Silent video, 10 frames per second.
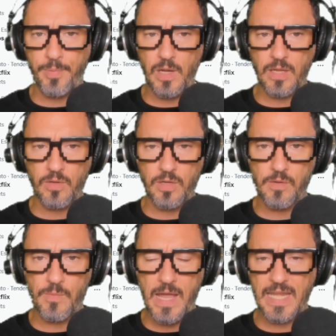Polygon
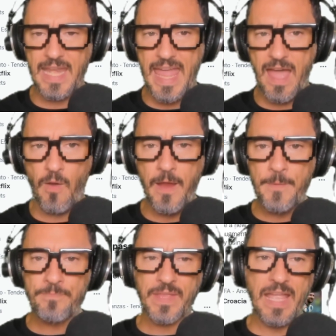right now.
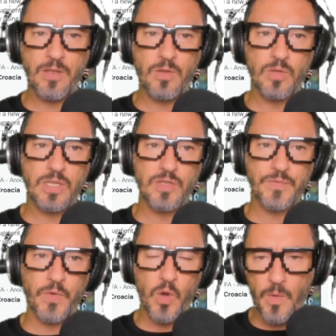And good news
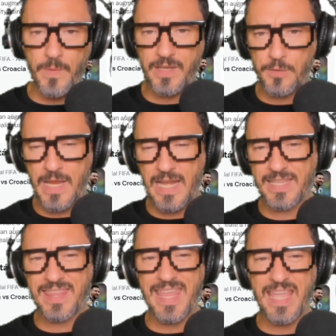for Over the
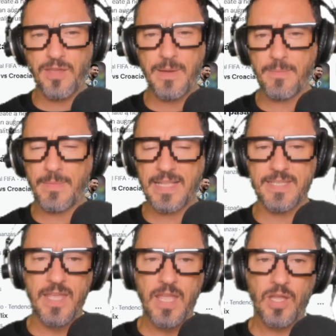Reality, thank you very
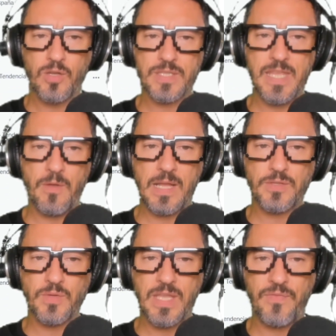much, because they
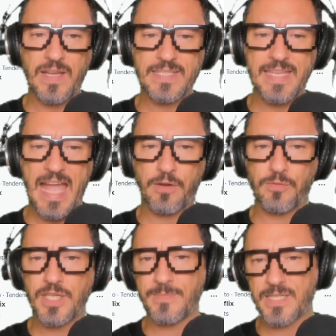want to give us a
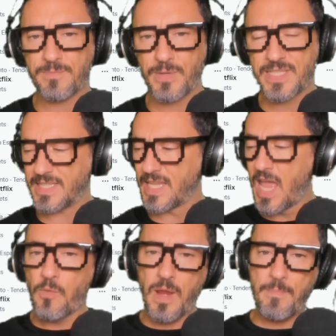Christmas present.
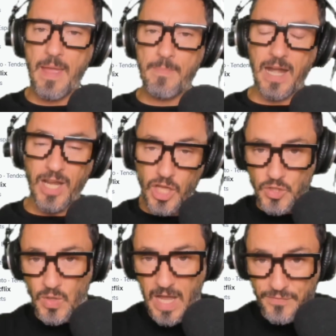Remember,
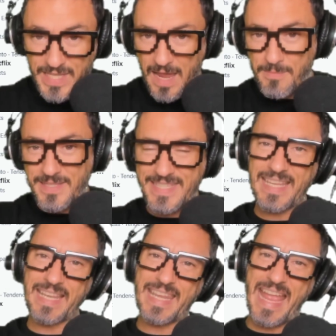you have time
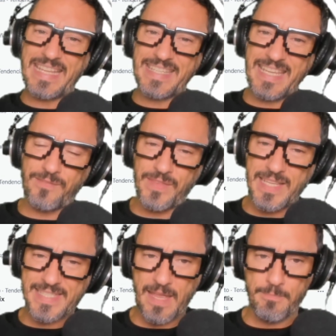till 19th
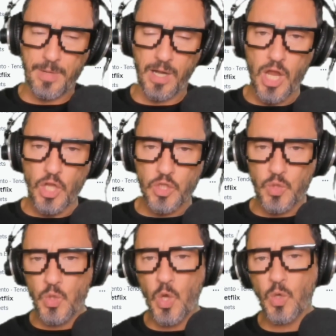December
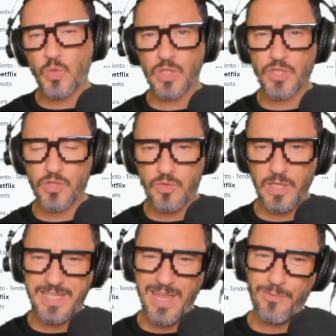to go to the
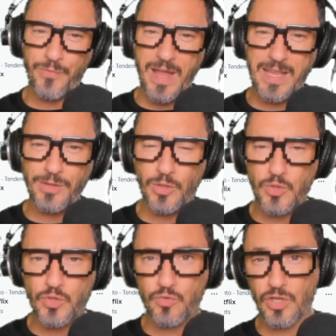street and find
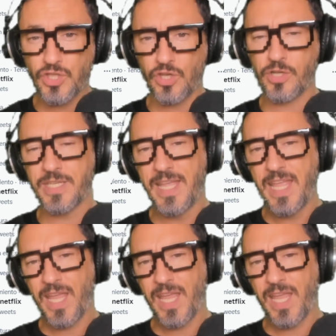those treasures.